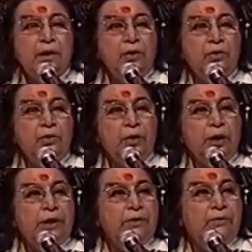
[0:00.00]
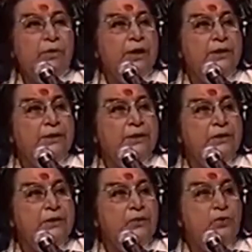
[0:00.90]
You can give
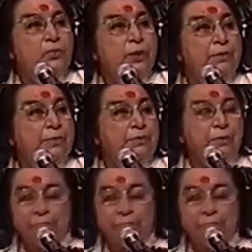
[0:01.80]
realizations to many people.